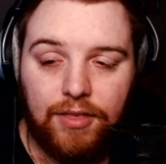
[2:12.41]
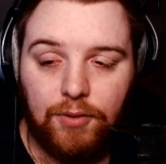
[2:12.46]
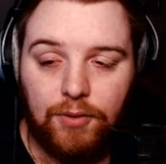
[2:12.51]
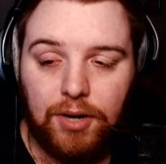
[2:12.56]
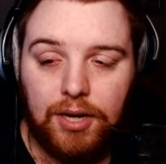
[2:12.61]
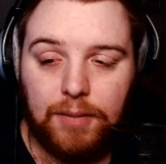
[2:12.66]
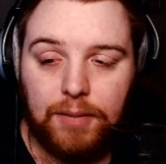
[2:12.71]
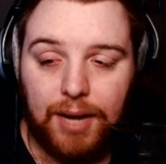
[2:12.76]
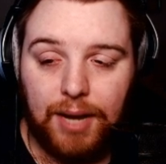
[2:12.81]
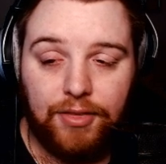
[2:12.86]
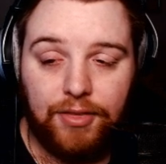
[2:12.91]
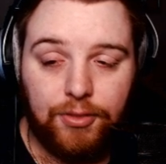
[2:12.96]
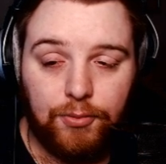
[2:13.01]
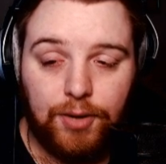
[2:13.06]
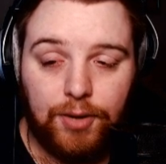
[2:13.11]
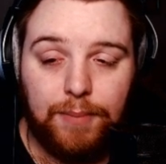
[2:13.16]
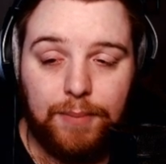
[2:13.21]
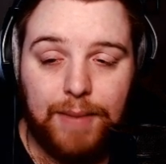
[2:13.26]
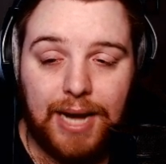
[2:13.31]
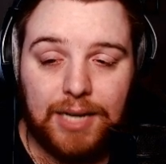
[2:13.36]

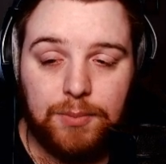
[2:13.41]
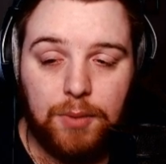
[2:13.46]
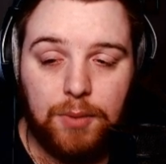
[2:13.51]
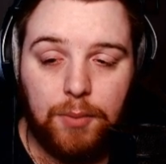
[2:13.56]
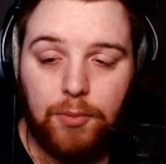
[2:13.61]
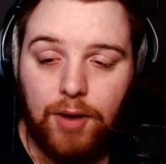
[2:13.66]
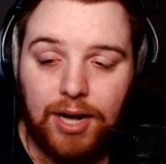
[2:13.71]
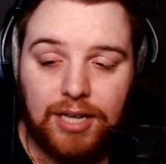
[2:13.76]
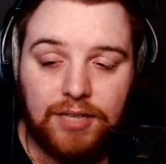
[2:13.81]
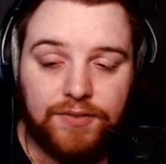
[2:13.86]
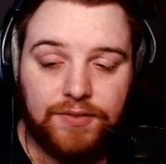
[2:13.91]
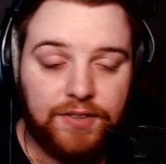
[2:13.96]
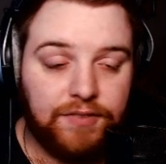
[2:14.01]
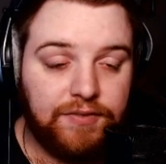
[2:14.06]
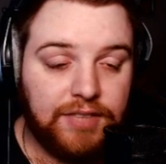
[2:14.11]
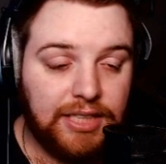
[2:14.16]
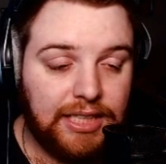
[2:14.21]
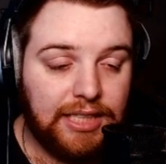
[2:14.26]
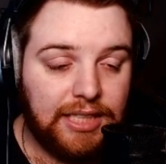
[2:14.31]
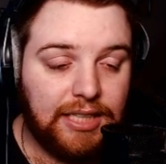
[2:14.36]
3, maximum upgrade is
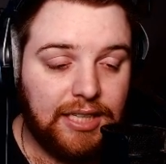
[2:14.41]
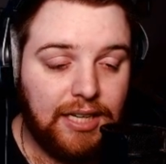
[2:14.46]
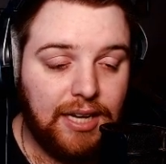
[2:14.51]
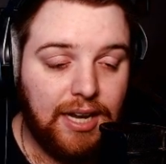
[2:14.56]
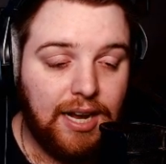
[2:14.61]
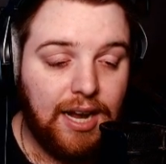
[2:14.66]
15.